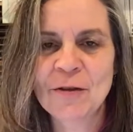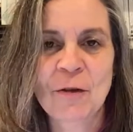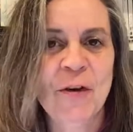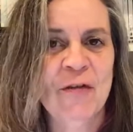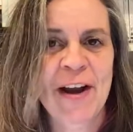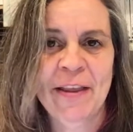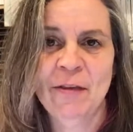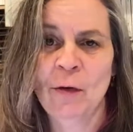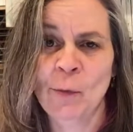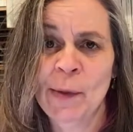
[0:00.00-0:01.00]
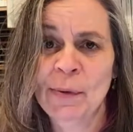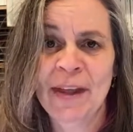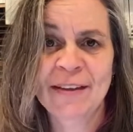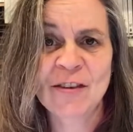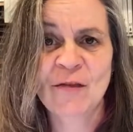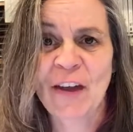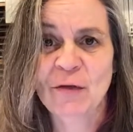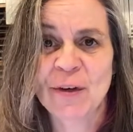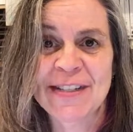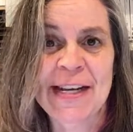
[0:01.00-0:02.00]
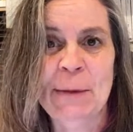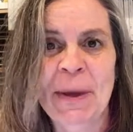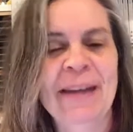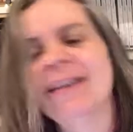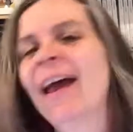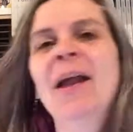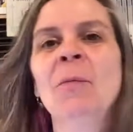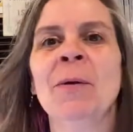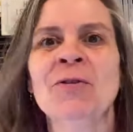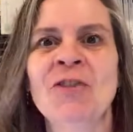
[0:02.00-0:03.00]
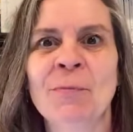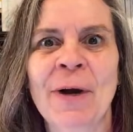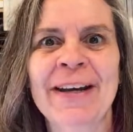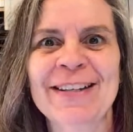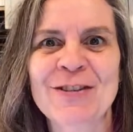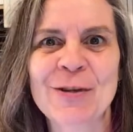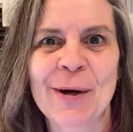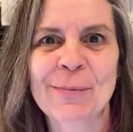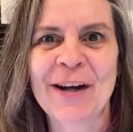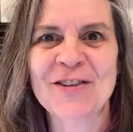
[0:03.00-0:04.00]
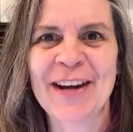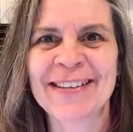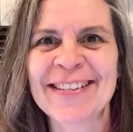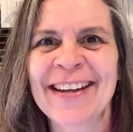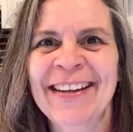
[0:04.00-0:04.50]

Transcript: So if you're finding this on the replay, just fast forward a teeny bit and we will jump right into our project